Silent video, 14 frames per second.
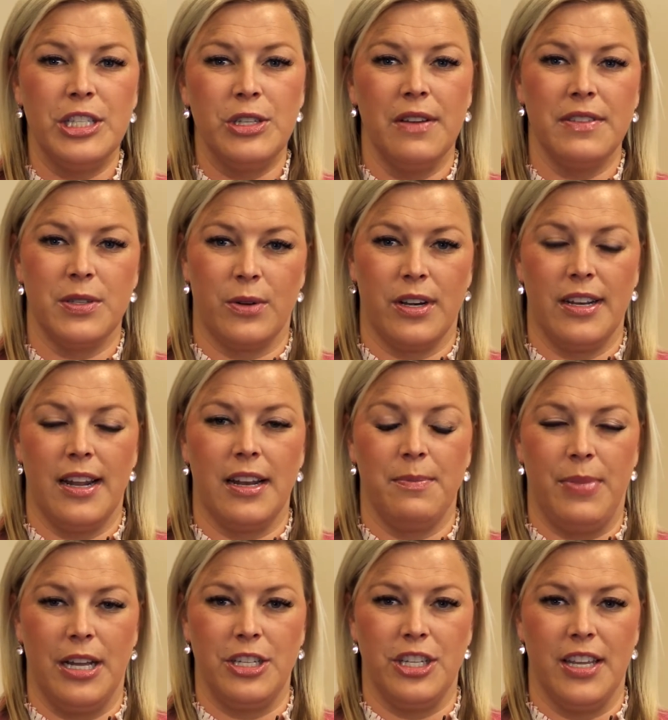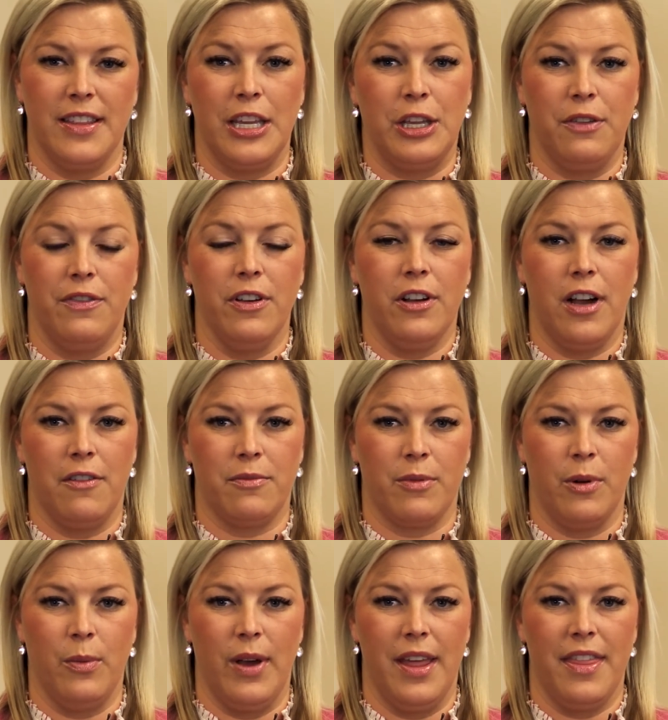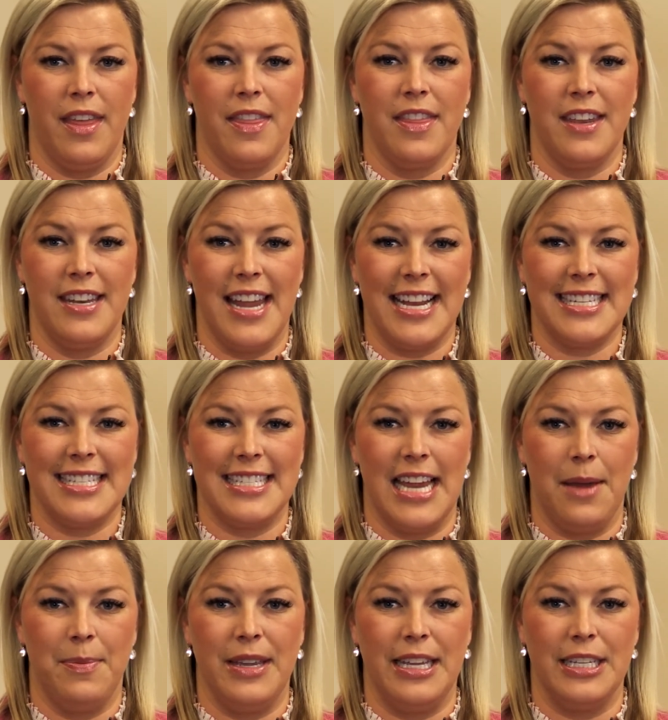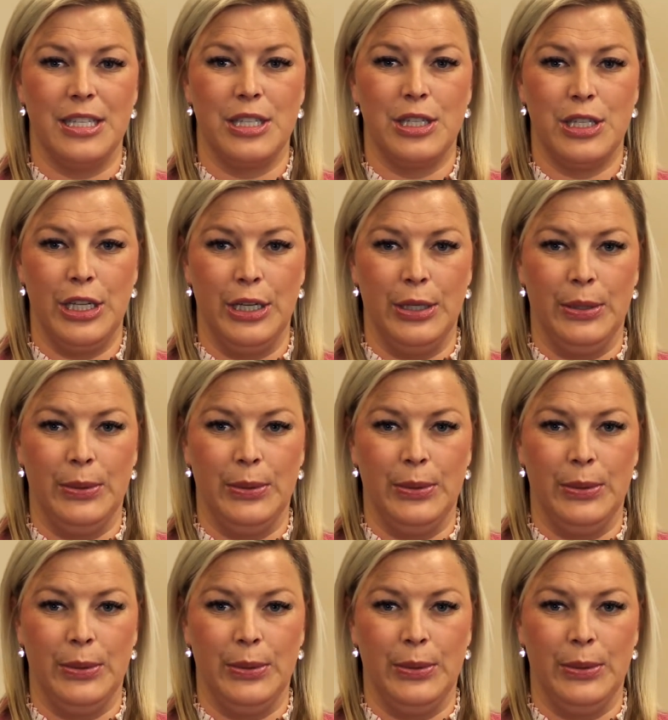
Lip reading: you have sorted out a budget that you feel comfortable with, the next step is to